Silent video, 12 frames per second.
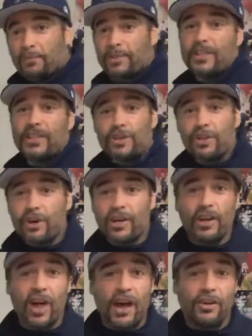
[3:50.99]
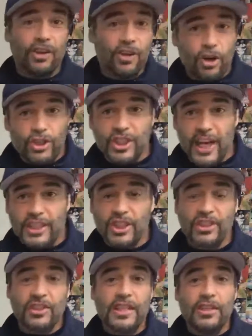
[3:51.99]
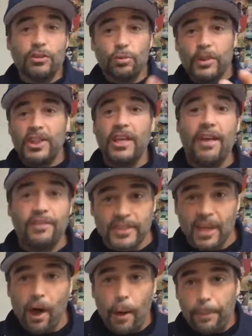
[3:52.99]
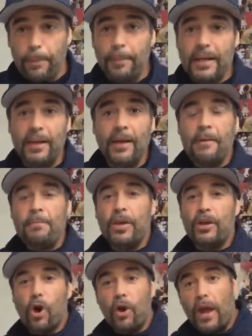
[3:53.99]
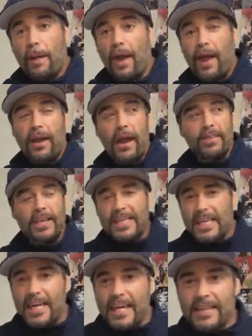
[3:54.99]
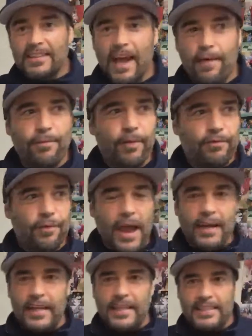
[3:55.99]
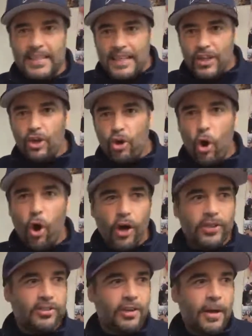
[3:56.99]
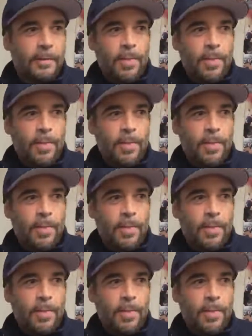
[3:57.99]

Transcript: I'm still learning a lot of negotiation skills, which Dave is helping me, you know, and I and the key is I'm finding is in the course.